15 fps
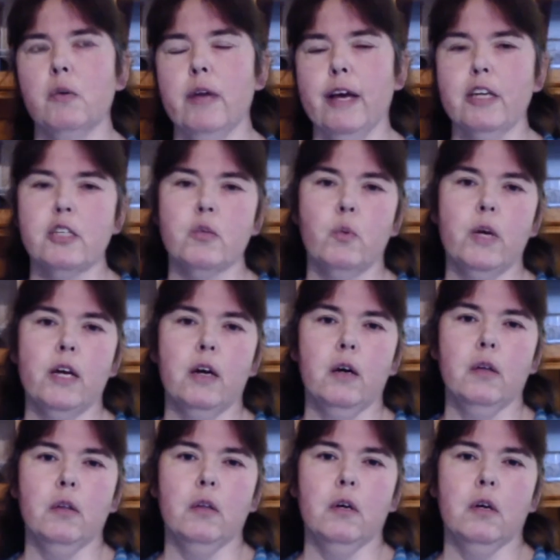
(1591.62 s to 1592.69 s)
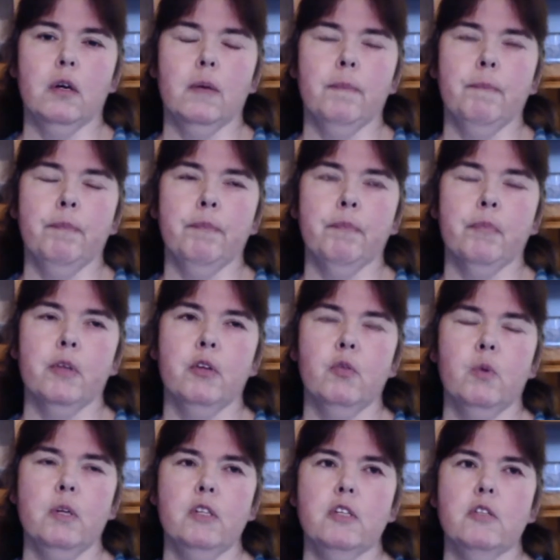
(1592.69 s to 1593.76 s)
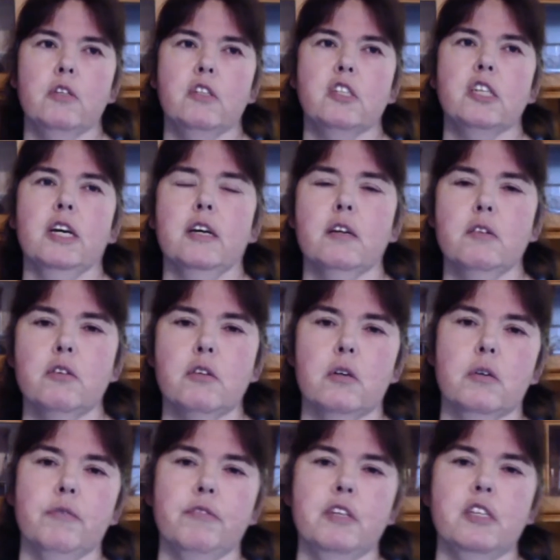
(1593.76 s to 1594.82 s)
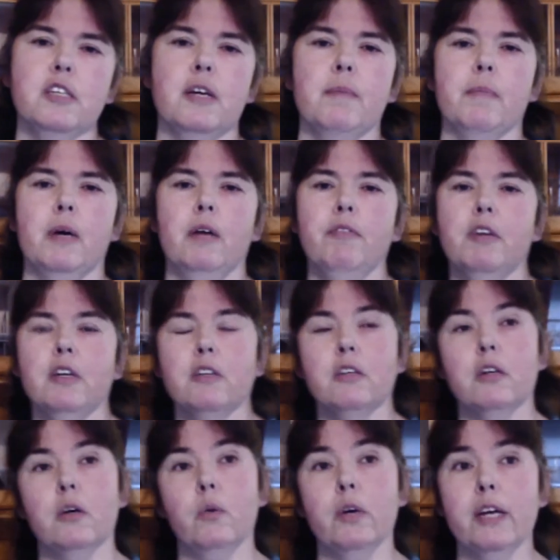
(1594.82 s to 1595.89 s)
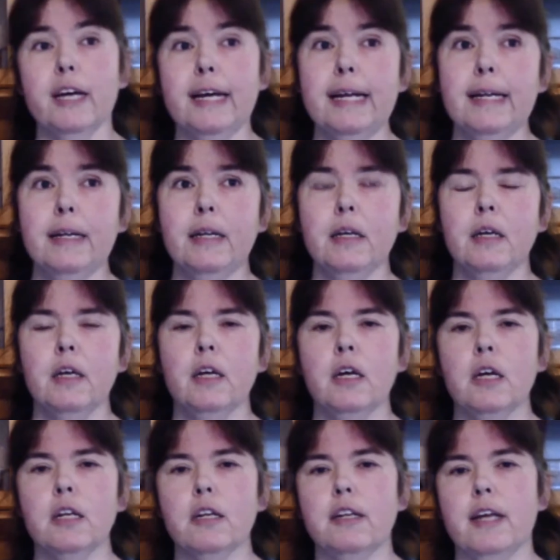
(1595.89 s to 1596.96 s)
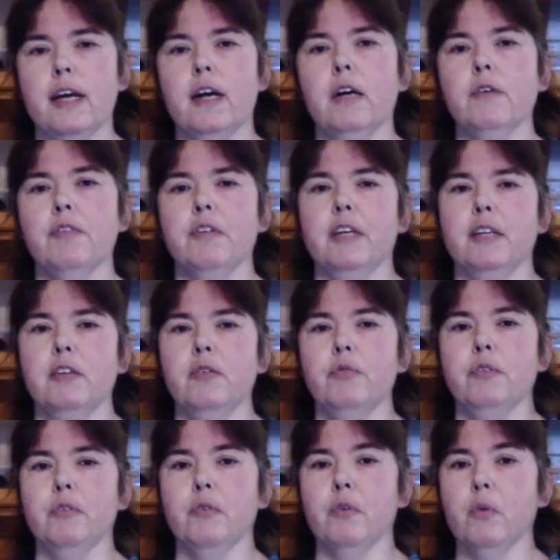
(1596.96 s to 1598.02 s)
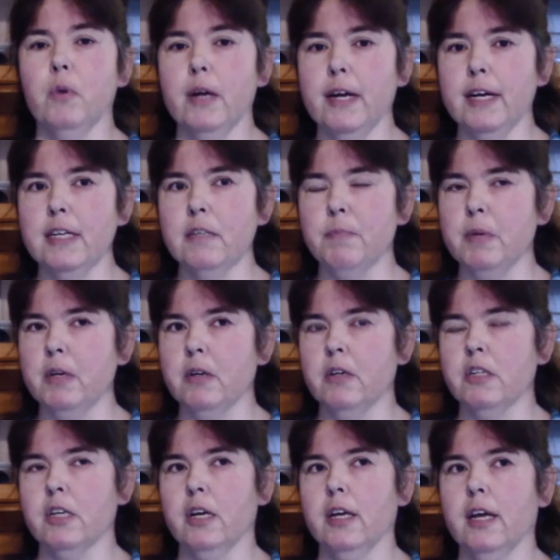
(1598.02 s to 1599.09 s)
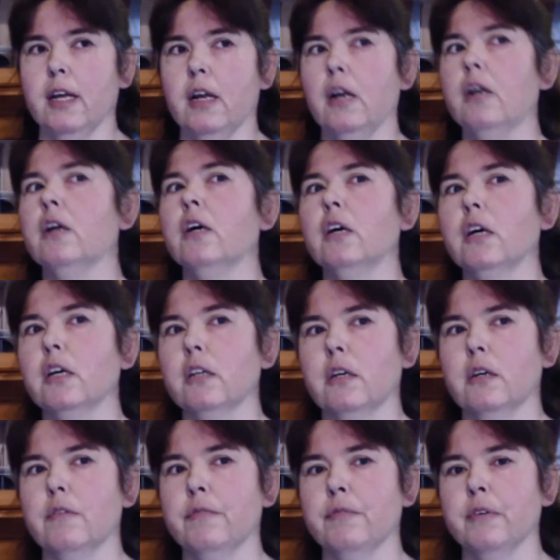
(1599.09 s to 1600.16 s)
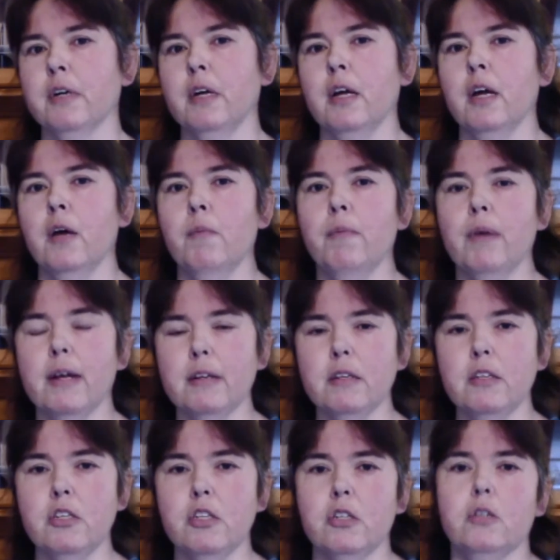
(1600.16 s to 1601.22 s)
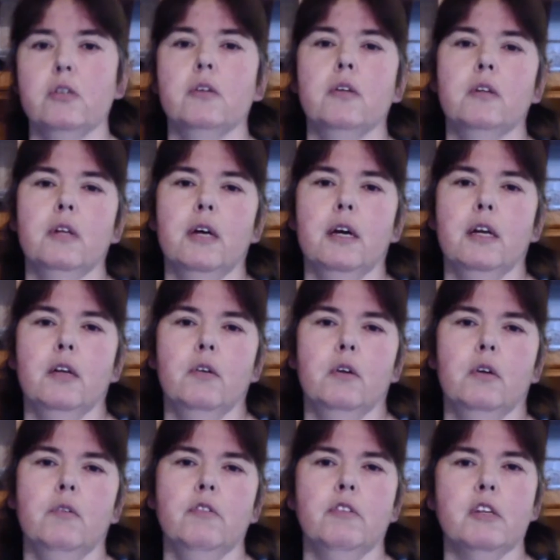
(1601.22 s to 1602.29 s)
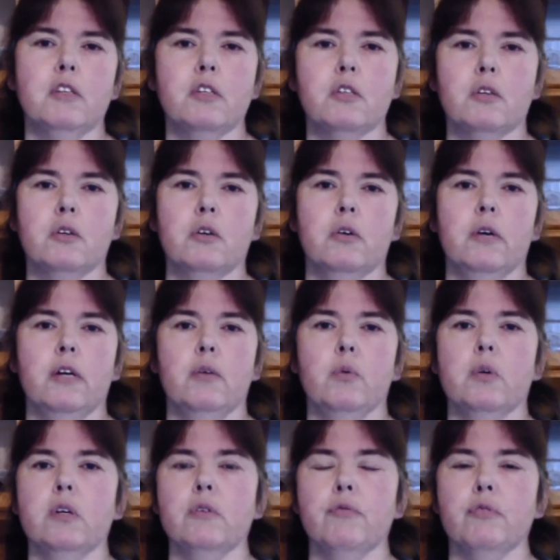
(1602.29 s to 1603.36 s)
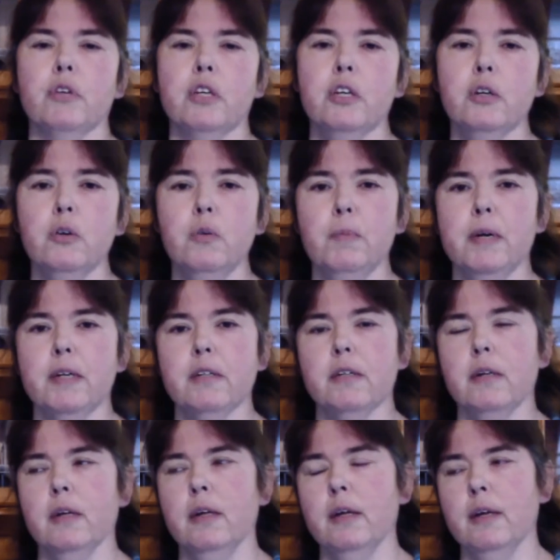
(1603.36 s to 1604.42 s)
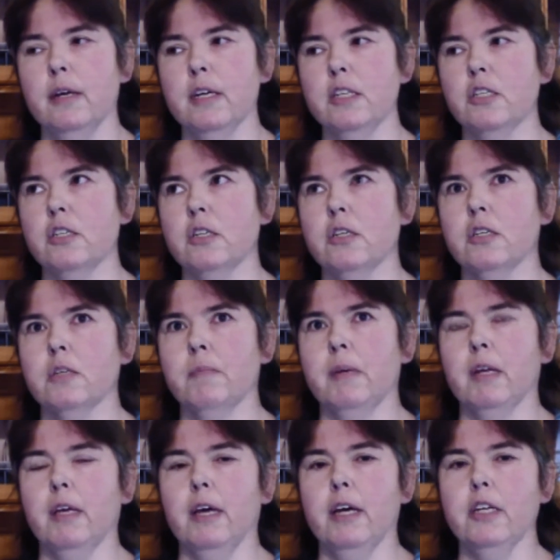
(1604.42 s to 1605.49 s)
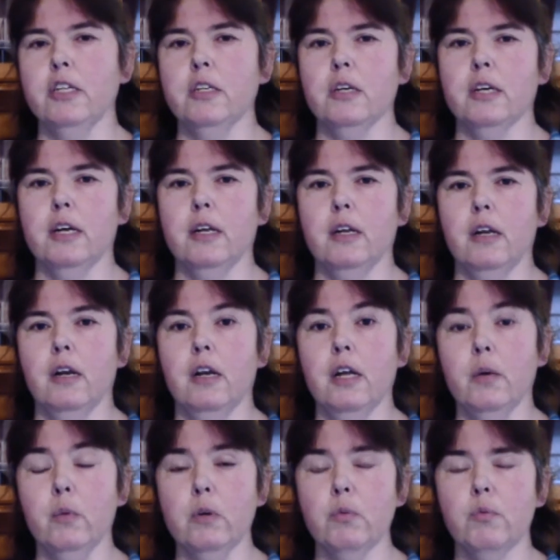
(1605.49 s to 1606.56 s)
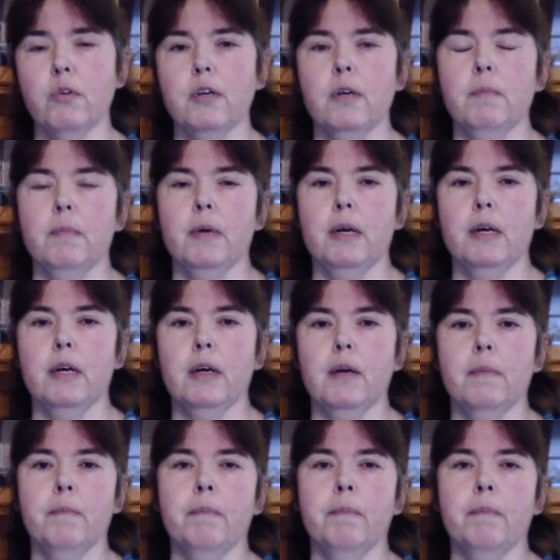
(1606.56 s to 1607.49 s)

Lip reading: So next week on the 22nd of December, I've got to go again. The day after that you feel great, because I get a lot of prednisone. I don't know if that's the correct word for you, but it's just a medication you get in a liquid form